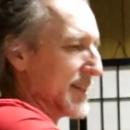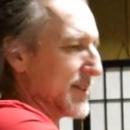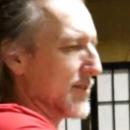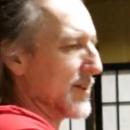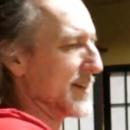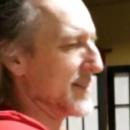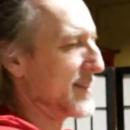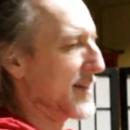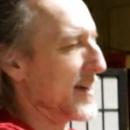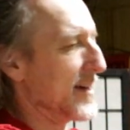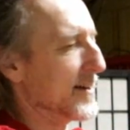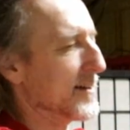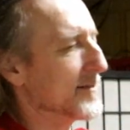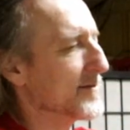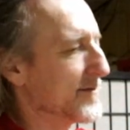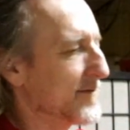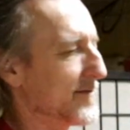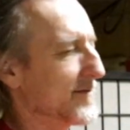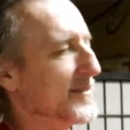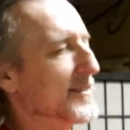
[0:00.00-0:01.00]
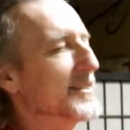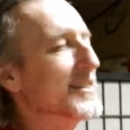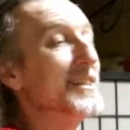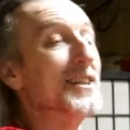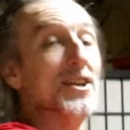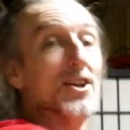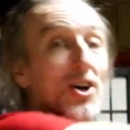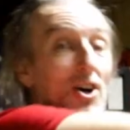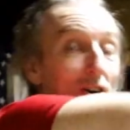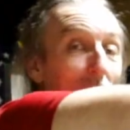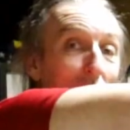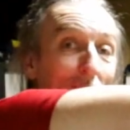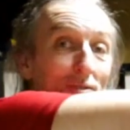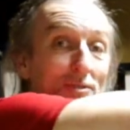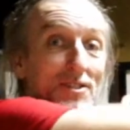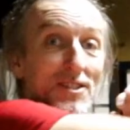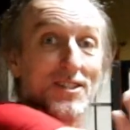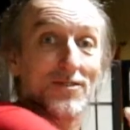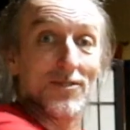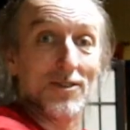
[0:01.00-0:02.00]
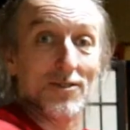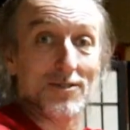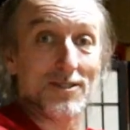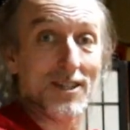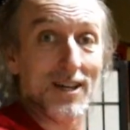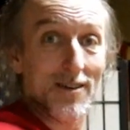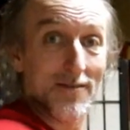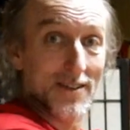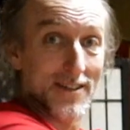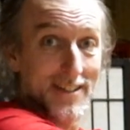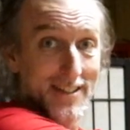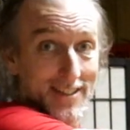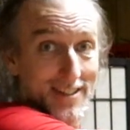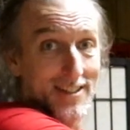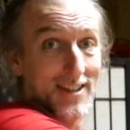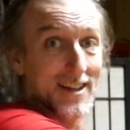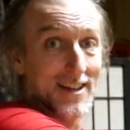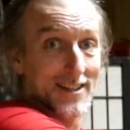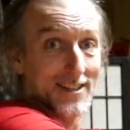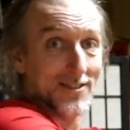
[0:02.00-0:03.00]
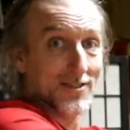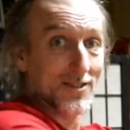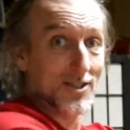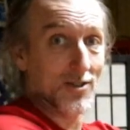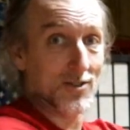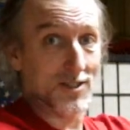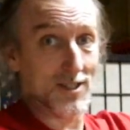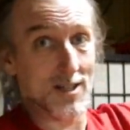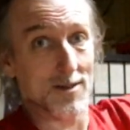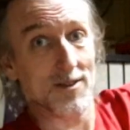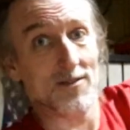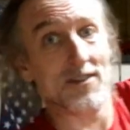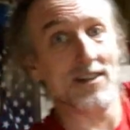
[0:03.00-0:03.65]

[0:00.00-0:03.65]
thank you Isaiah, because he didn't know what was coming. This night he'll know what's